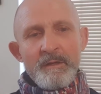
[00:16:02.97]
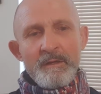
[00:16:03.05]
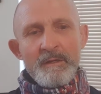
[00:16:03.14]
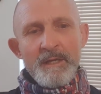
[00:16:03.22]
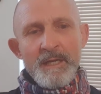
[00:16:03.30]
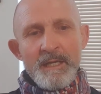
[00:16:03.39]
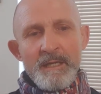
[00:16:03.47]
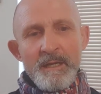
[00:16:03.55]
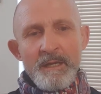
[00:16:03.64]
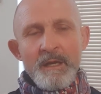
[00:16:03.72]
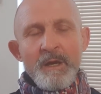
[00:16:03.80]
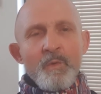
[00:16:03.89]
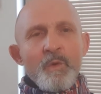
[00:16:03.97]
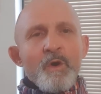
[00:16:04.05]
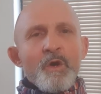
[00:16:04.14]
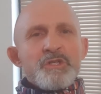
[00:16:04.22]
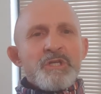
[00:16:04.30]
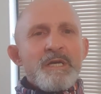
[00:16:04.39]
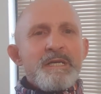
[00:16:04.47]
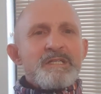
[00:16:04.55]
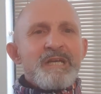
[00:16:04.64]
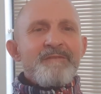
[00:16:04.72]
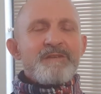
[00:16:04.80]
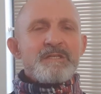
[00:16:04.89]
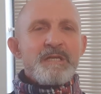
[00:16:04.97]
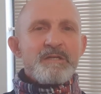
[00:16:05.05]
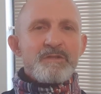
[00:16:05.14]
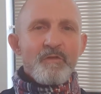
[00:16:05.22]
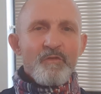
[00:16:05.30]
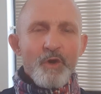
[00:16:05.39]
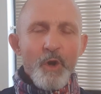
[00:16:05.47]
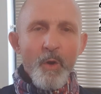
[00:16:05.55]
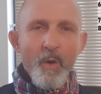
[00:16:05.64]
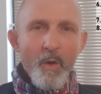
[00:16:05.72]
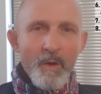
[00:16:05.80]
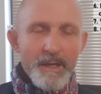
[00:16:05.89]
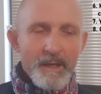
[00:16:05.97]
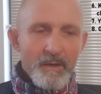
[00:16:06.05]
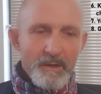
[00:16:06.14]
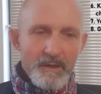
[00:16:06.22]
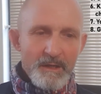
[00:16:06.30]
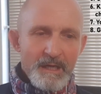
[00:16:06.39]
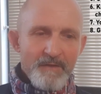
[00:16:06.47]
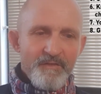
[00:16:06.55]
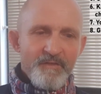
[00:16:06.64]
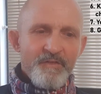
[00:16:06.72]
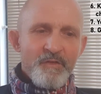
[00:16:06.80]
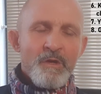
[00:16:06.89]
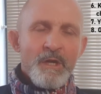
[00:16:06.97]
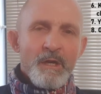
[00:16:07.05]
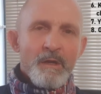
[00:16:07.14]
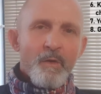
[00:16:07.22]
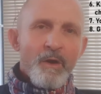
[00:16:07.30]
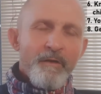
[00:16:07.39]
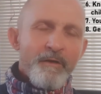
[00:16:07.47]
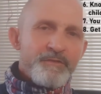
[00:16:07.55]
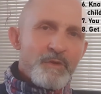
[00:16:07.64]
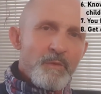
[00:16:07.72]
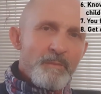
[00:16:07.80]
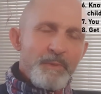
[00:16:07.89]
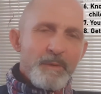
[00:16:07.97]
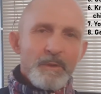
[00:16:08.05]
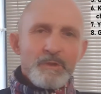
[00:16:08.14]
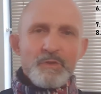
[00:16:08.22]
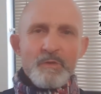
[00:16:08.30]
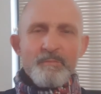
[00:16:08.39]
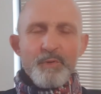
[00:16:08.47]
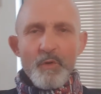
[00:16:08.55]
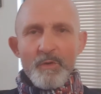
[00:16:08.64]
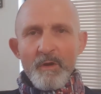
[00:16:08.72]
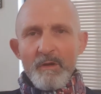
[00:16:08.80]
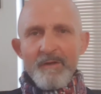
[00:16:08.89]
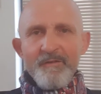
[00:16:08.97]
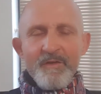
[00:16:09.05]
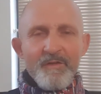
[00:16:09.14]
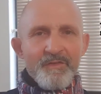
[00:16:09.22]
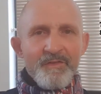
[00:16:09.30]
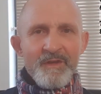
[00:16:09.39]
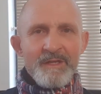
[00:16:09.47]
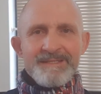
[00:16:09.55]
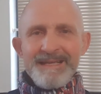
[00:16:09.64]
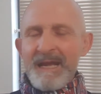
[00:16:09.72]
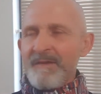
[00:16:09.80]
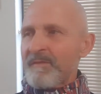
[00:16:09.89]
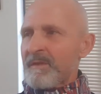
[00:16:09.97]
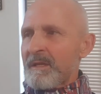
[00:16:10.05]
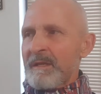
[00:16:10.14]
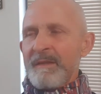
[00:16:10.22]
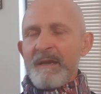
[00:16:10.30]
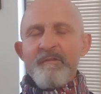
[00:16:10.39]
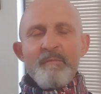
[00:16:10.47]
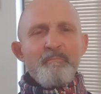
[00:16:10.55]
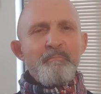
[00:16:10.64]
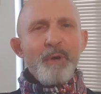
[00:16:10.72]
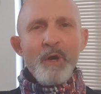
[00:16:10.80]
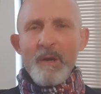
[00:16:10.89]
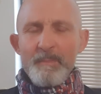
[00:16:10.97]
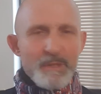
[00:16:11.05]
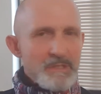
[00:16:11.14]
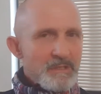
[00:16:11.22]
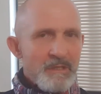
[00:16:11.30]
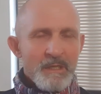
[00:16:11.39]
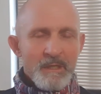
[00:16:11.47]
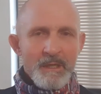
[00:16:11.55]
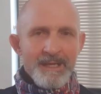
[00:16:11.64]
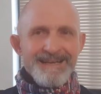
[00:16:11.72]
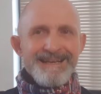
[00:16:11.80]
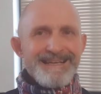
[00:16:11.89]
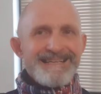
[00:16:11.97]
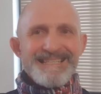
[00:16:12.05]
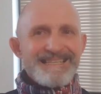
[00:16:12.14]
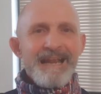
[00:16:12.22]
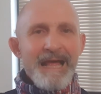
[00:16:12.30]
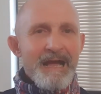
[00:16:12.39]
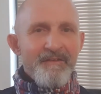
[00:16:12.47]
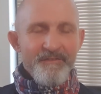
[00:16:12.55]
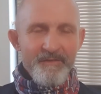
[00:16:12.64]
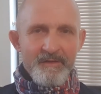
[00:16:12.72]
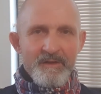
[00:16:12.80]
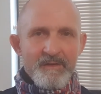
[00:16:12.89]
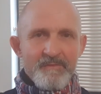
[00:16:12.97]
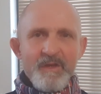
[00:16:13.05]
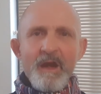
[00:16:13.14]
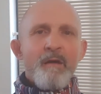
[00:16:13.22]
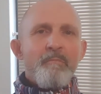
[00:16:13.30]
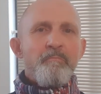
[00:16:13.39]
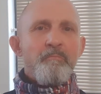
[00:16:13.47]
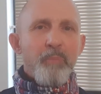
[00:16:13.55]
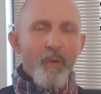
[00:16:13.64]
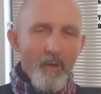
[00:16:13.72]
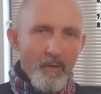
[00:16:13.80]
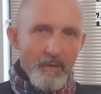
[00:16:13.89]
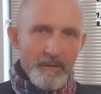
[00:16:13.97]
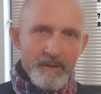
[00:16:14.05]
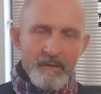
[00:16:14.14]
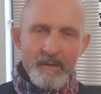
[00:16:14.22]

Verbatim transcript: Okay. We also need to have a sense of calling on our life. If you often when people are doing pornography or things, they have, they, they have a purposeless life. They are bored.